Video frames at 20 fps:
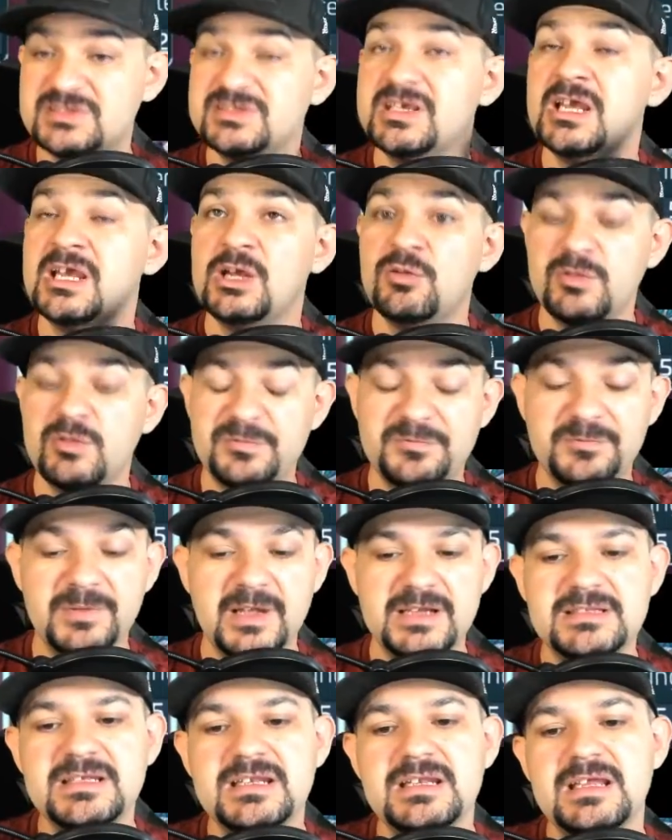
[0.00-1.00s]
if it's
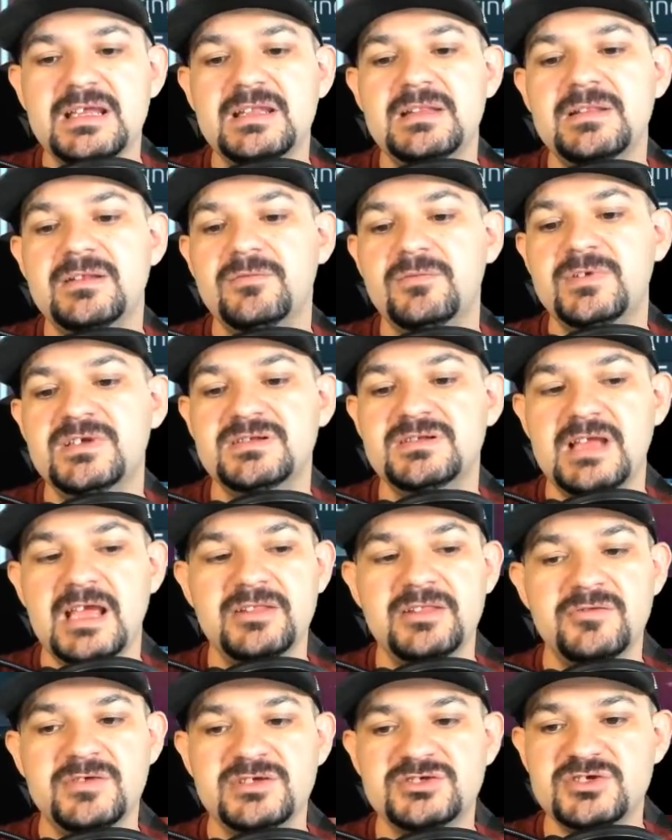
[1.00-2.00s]
reflected in the
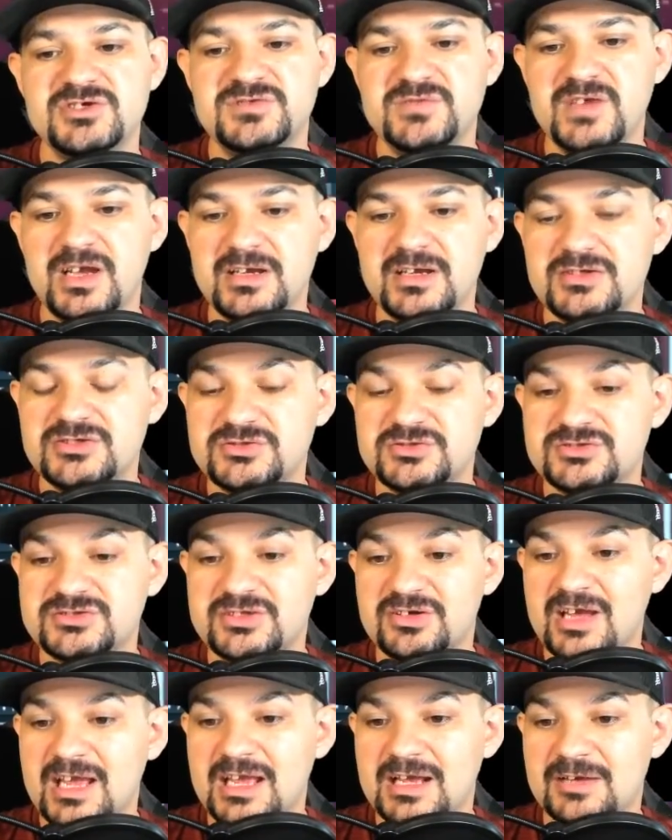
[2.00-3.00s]
other research values. You
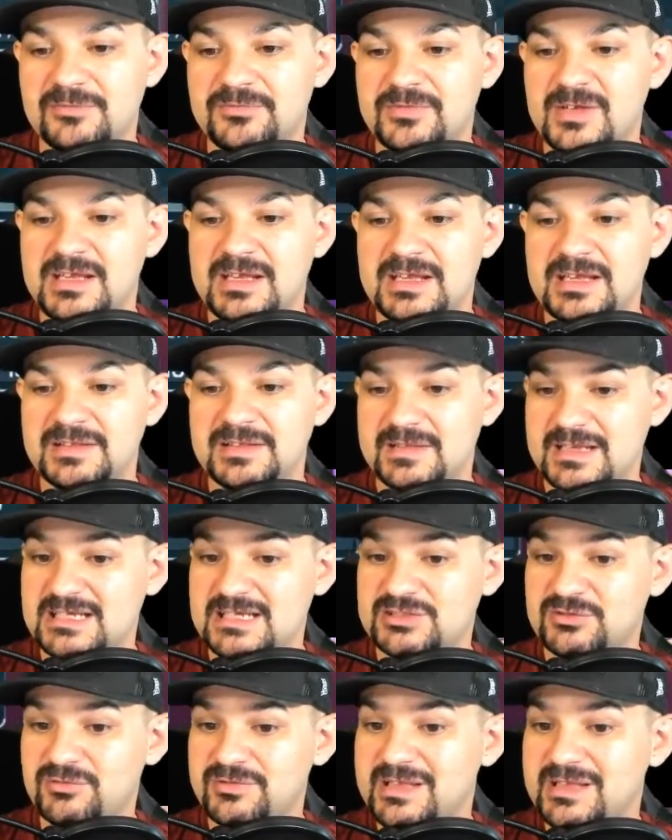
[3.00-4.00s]
still have
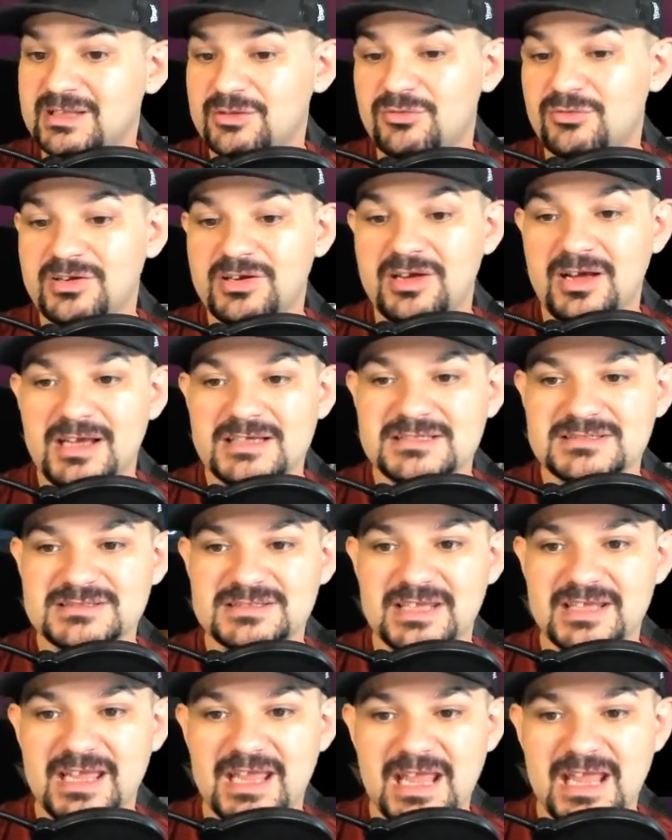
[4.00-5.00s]
these one that lower
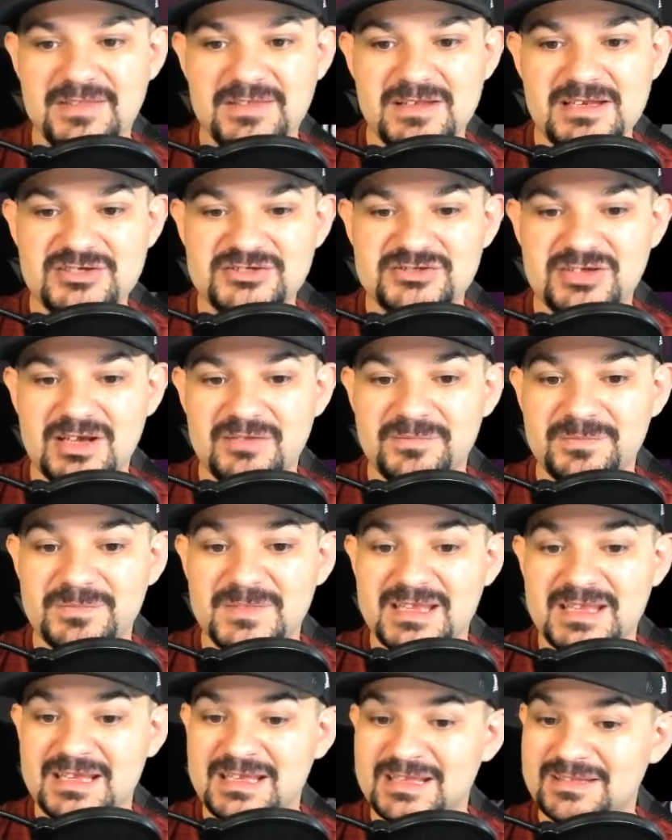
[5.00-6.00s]
cost, and then you still have
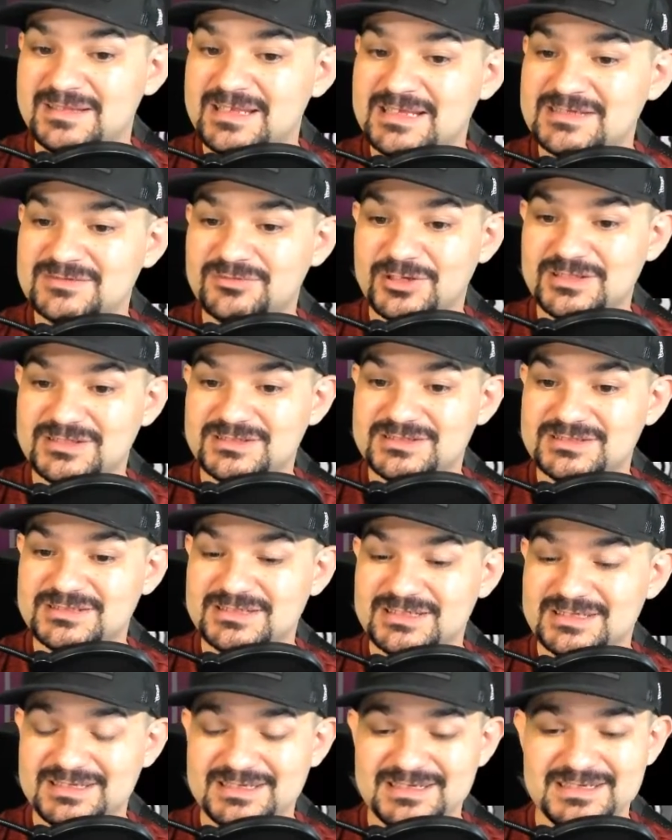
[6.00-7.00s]
these ones.
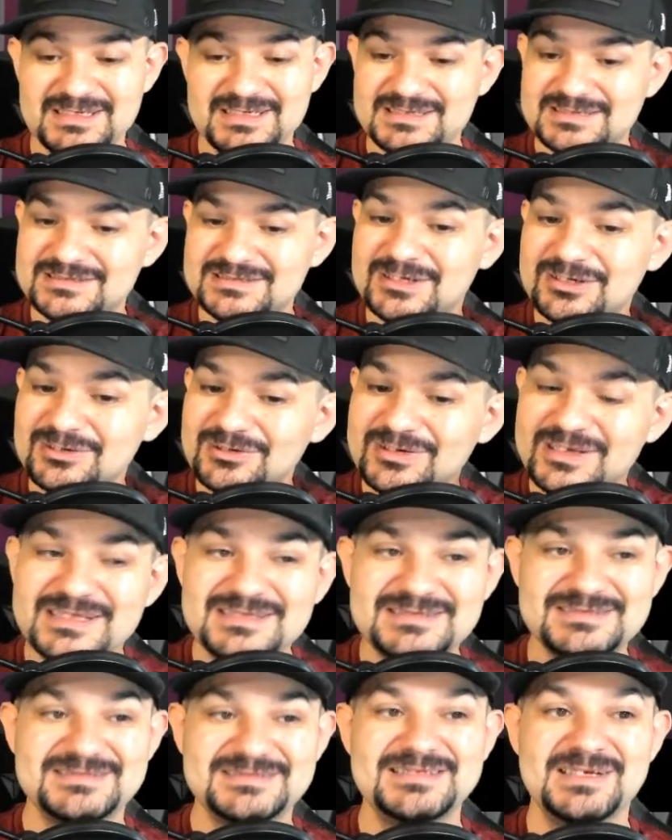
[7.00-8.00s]
So
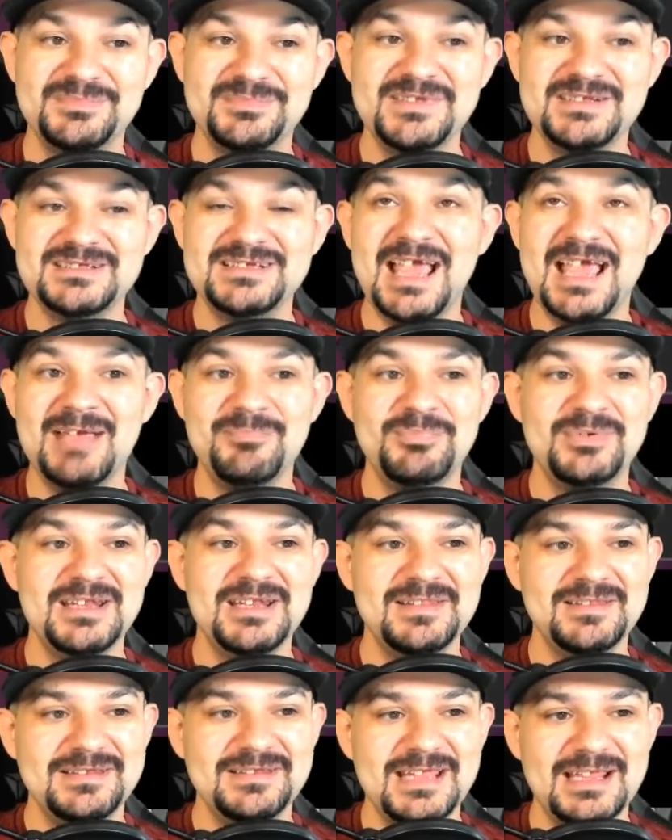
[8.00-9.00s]
something's happening
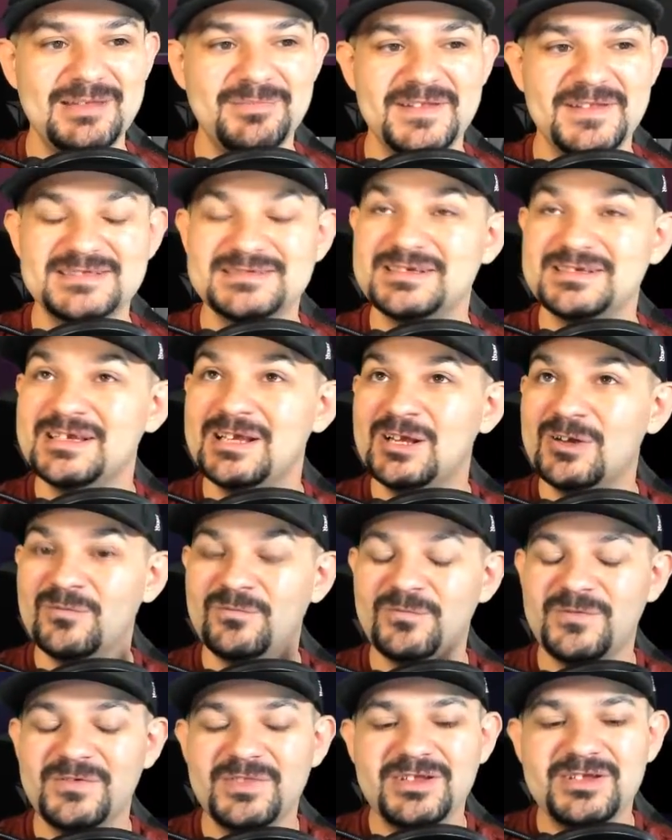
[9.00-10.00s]
in the game that's
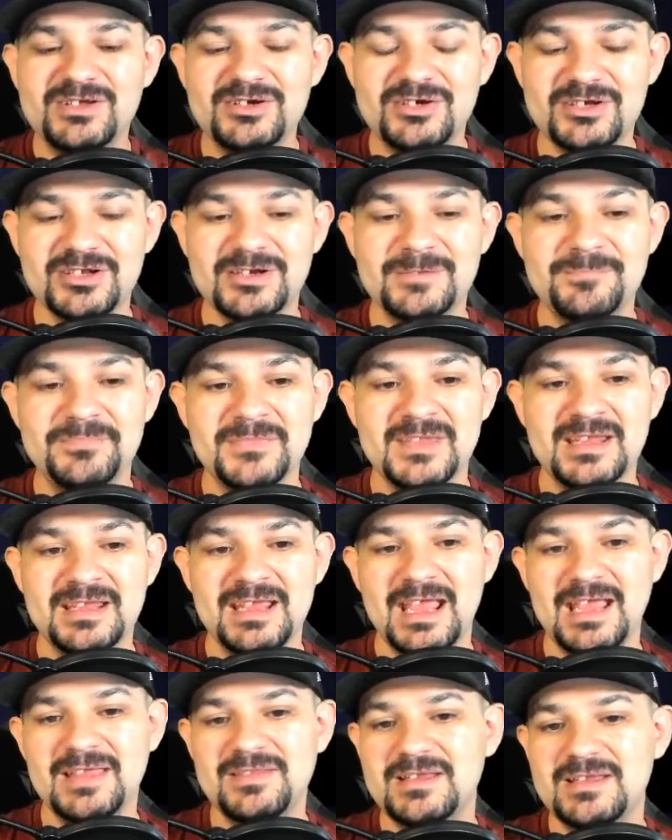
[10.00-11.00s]
for the good.
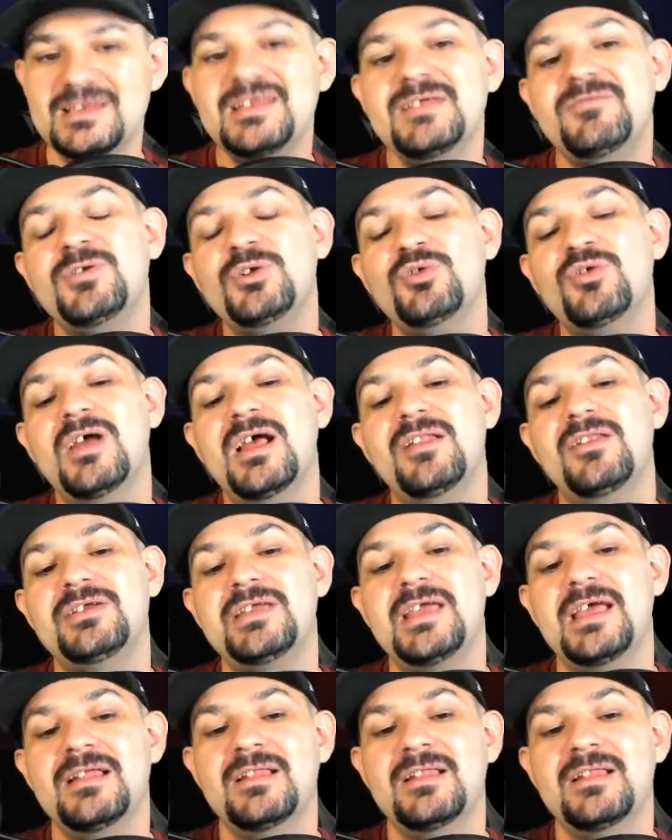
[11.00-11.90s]
And then if you look